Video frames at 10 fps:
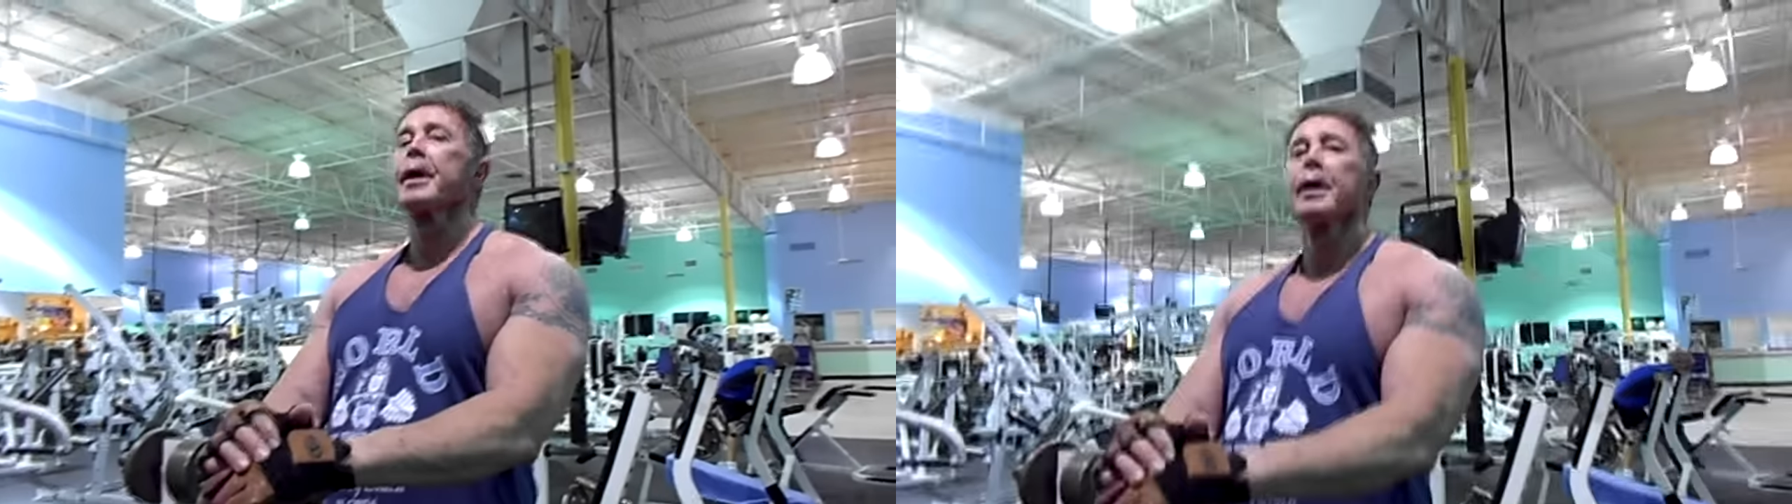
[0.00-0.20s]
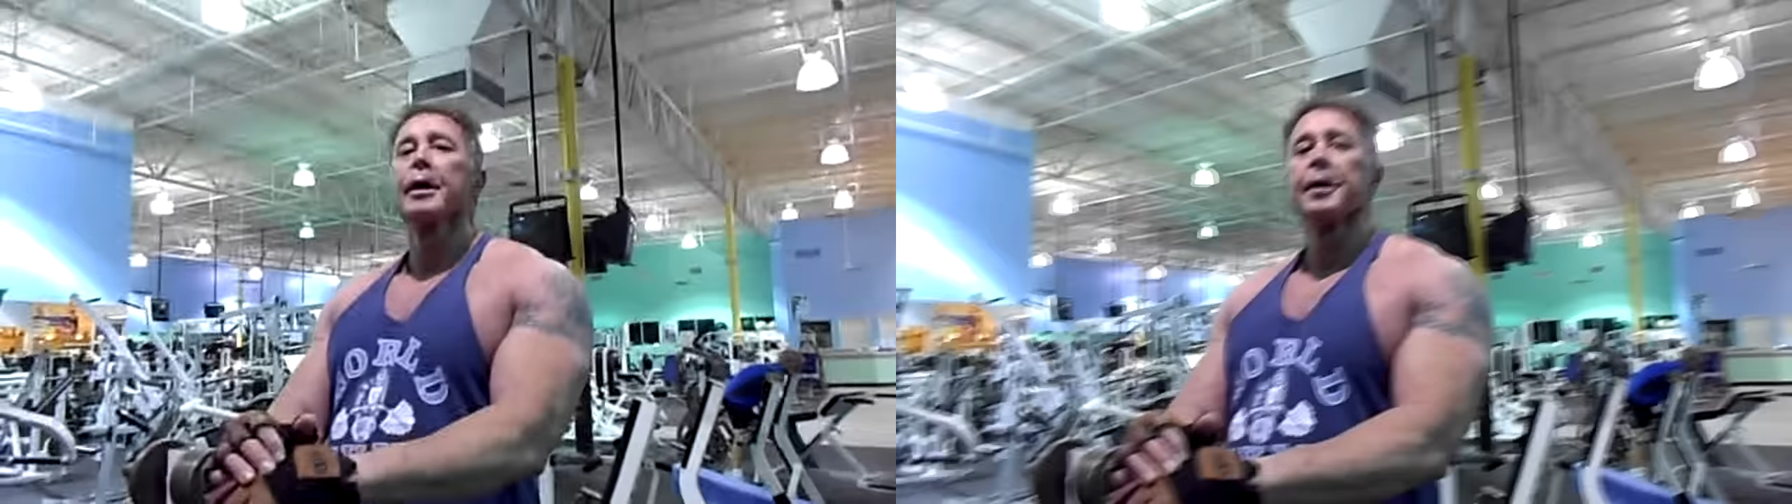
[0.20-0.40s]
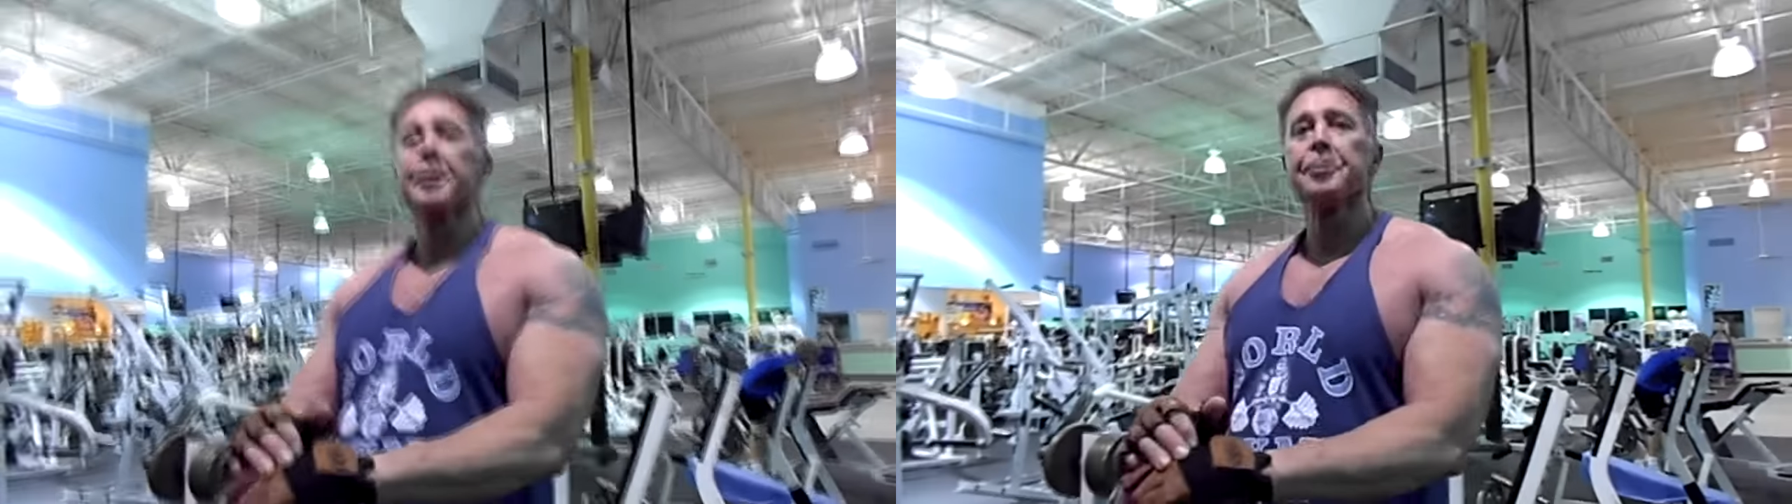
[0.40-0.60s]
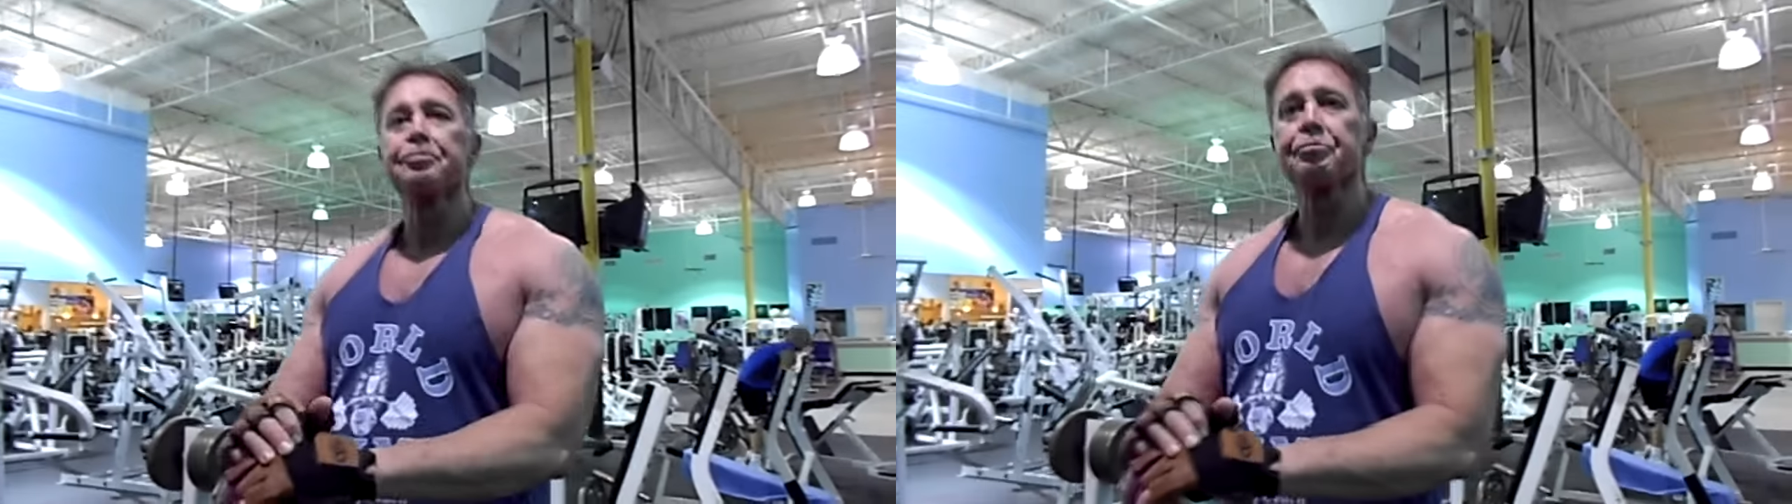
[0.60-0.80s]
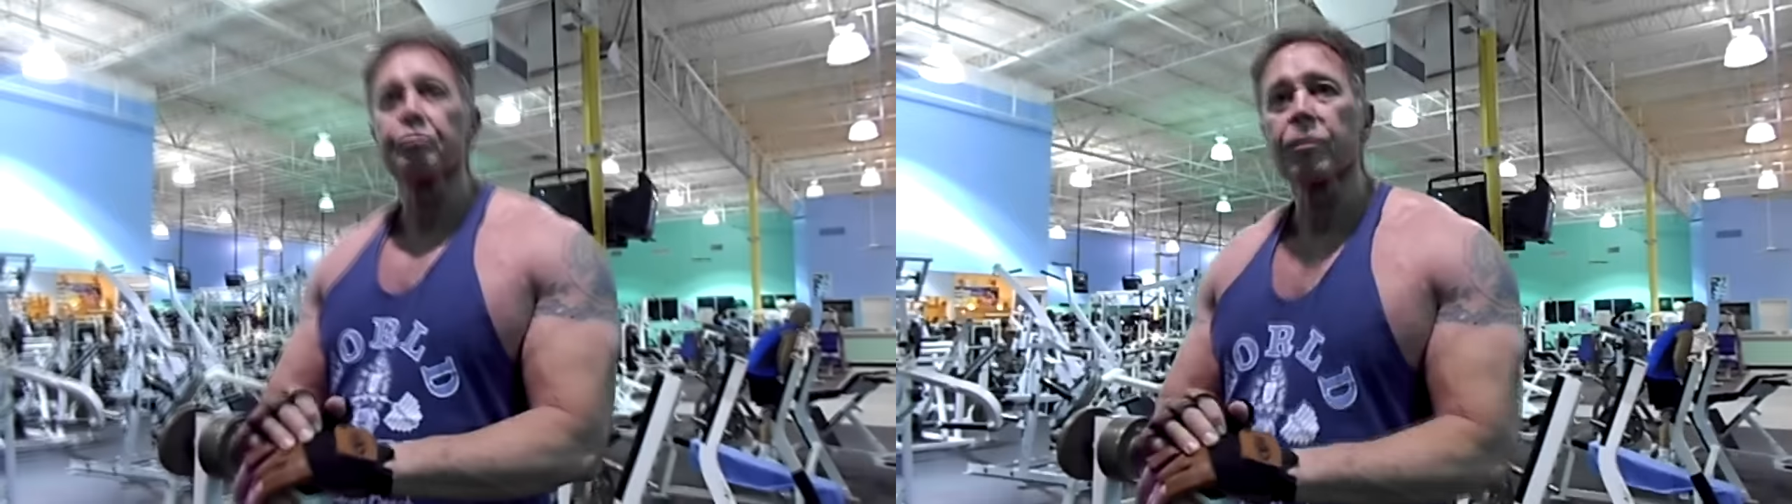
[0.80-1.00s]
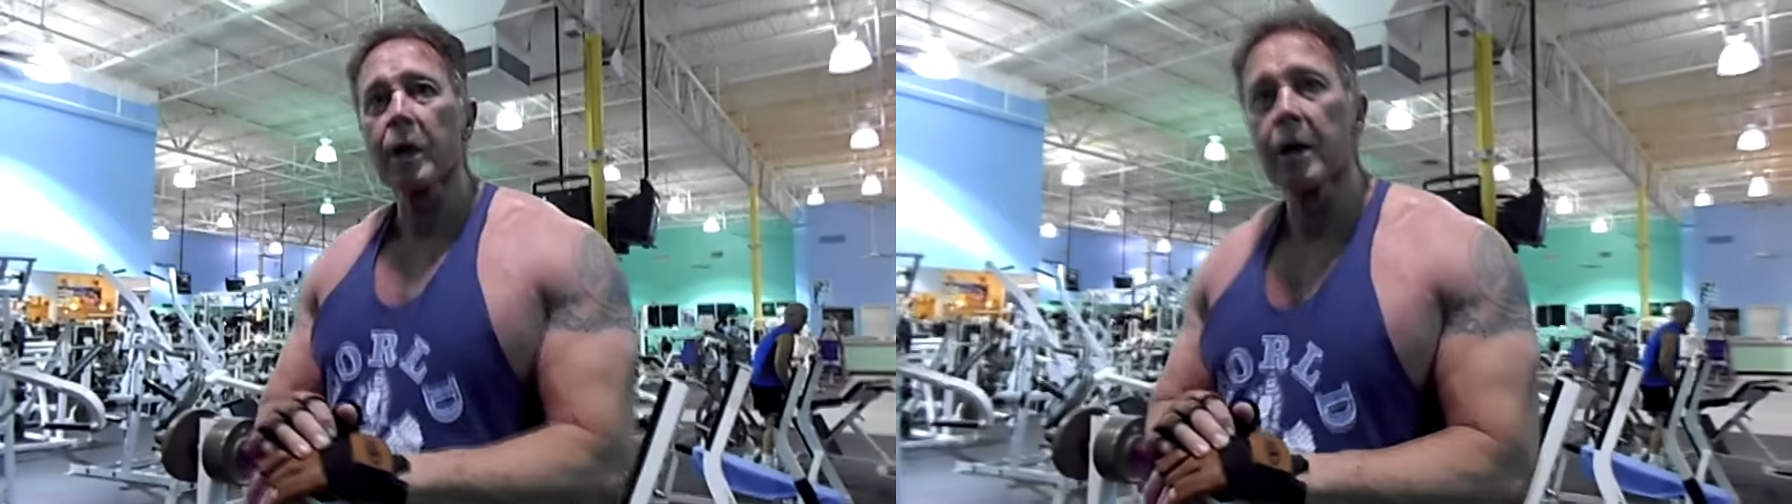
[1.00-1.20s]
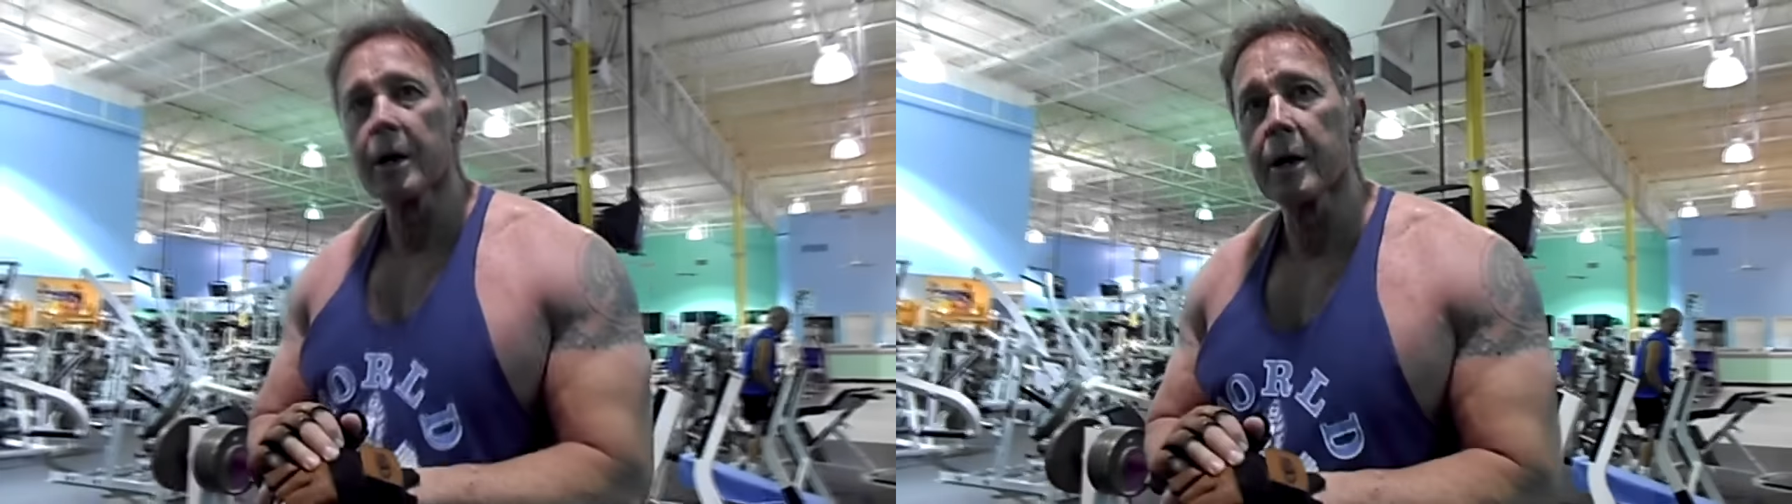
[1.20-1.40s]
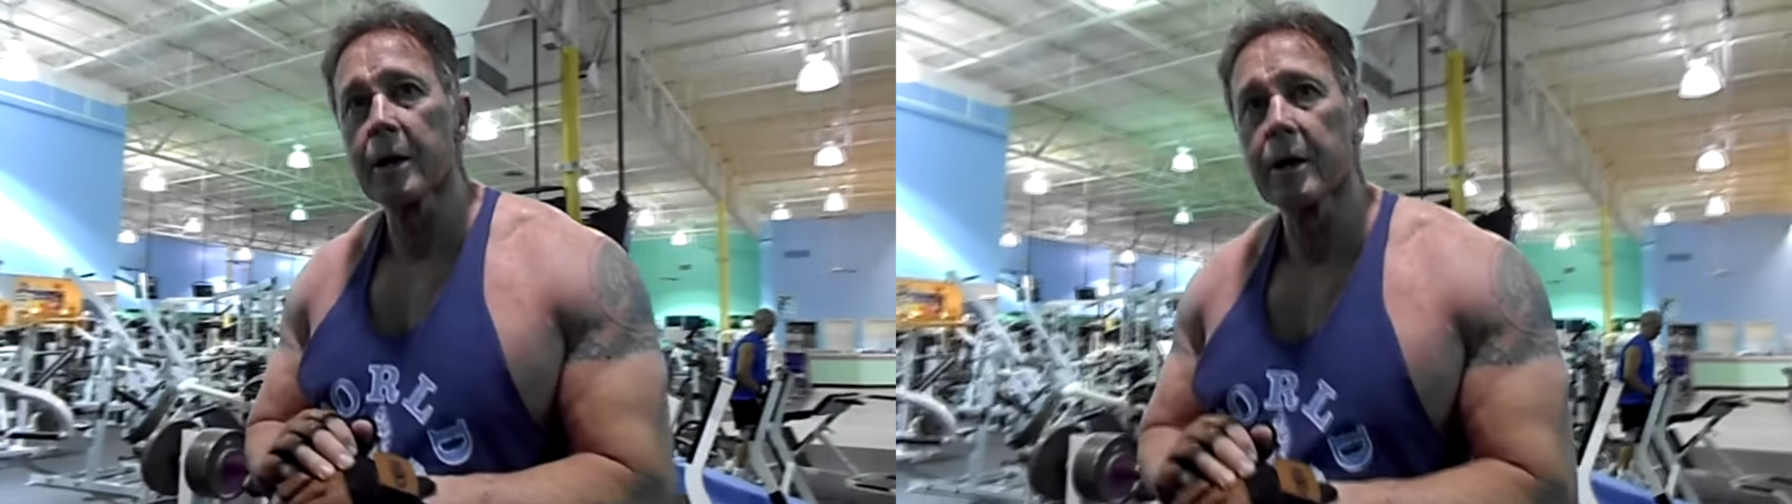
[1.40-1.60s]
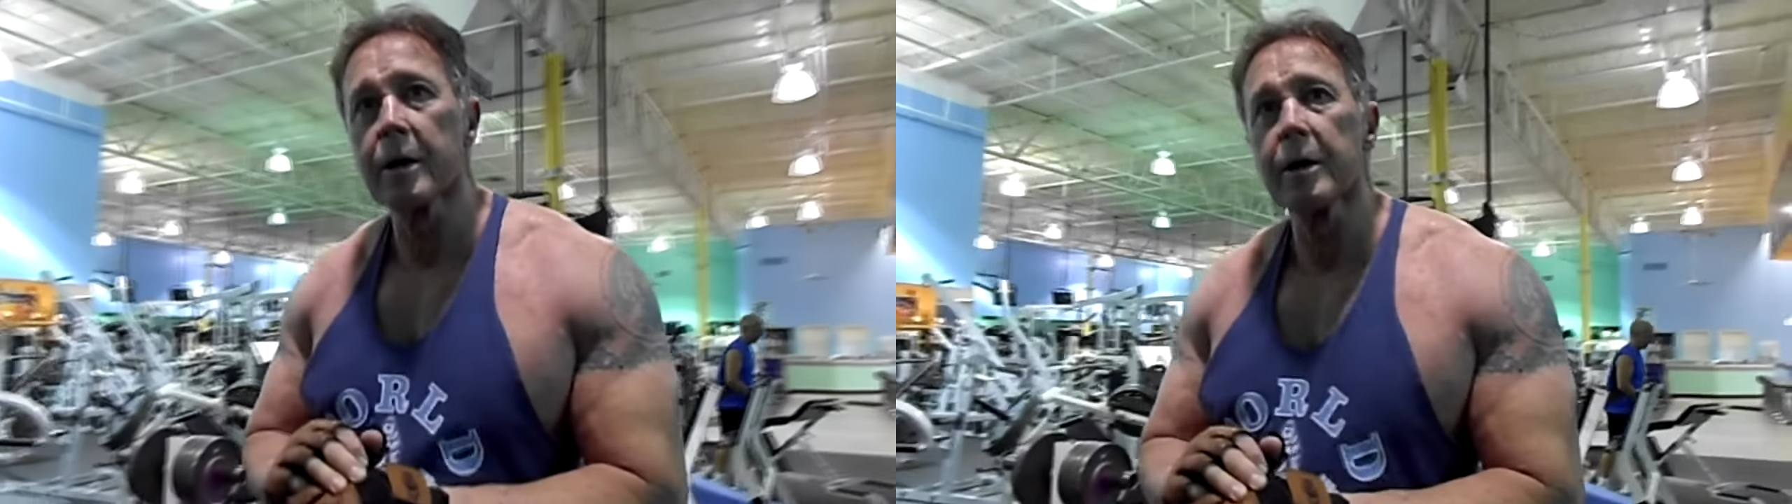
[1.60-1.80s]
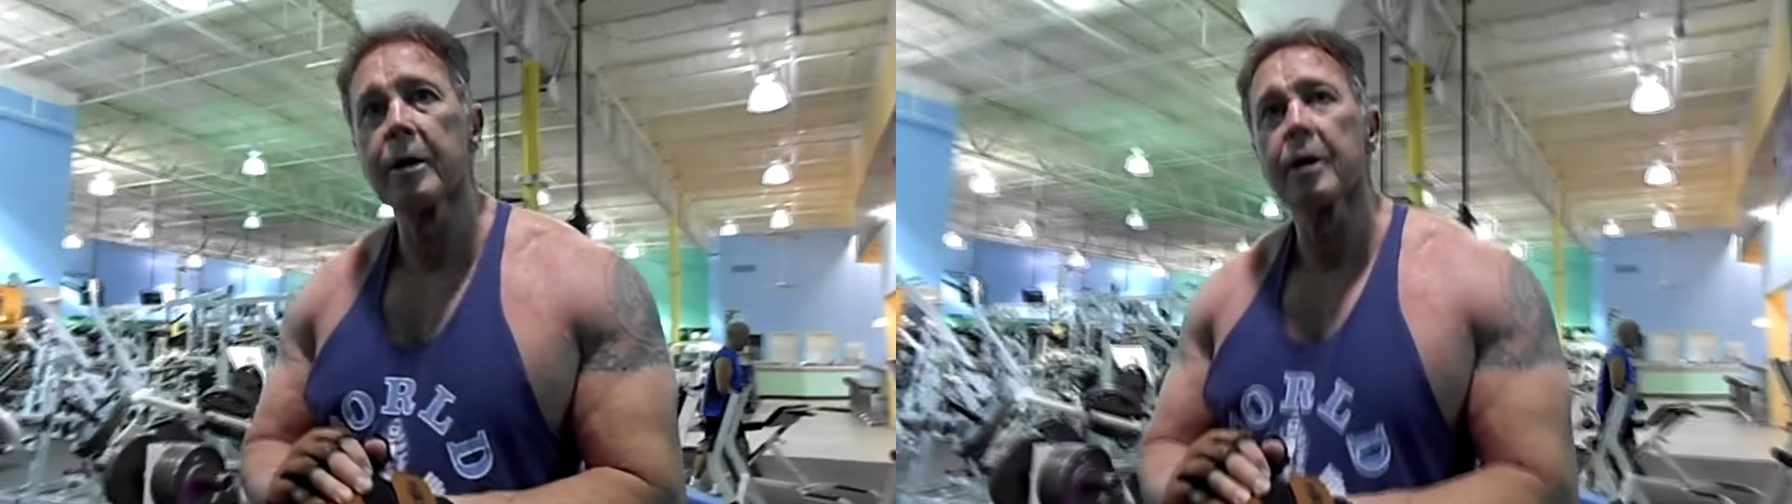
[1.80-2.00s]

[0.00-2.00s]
Now, the, the two owners of this gym are,